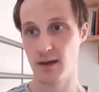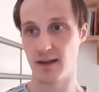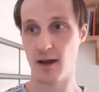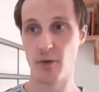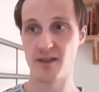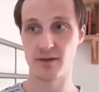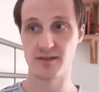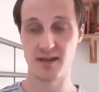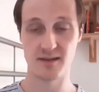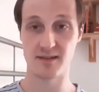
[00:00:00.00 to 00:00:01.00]
Like I went on a
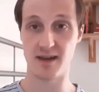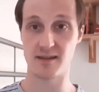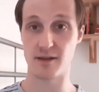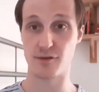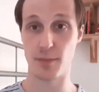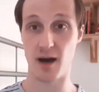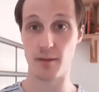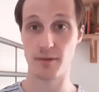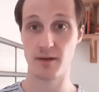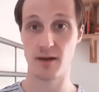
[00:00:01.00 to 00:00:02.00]
Tinder date down to the
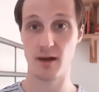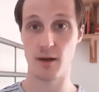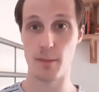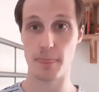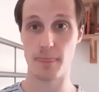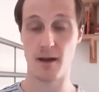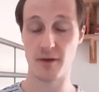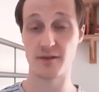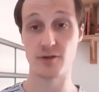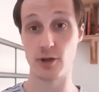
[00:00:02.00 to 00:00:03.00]
pub and I
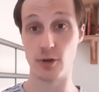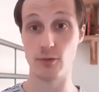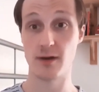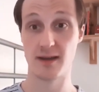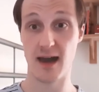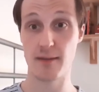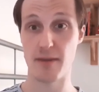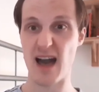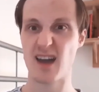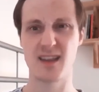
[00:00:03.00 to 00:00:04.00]
went to the loo, came
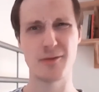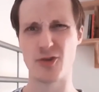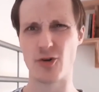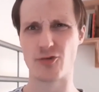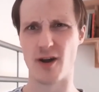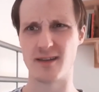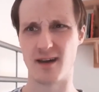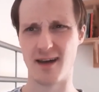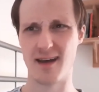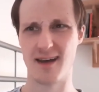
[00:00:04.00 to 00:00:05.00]
back and he was on Grindr.